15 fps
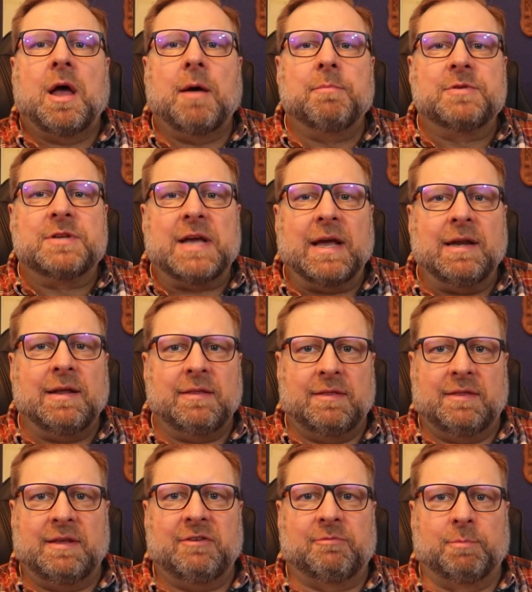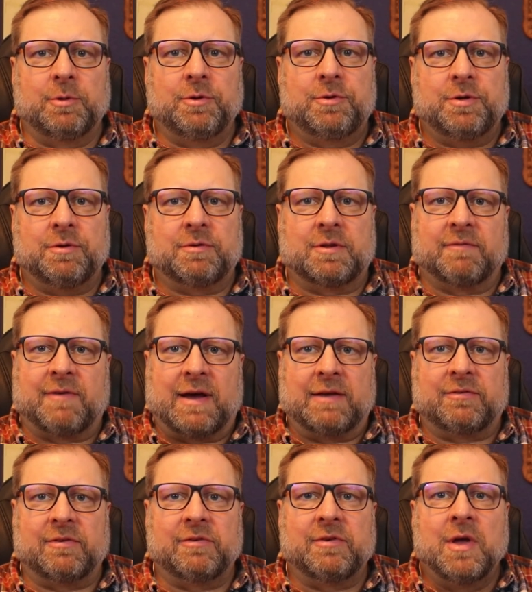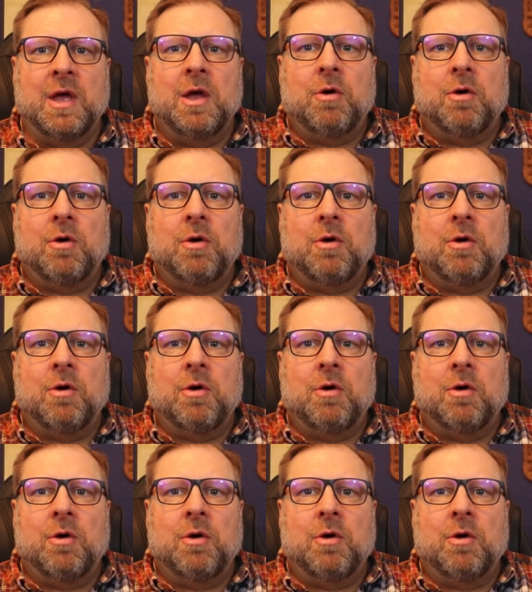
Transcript: Obtaining these Bluetooth devices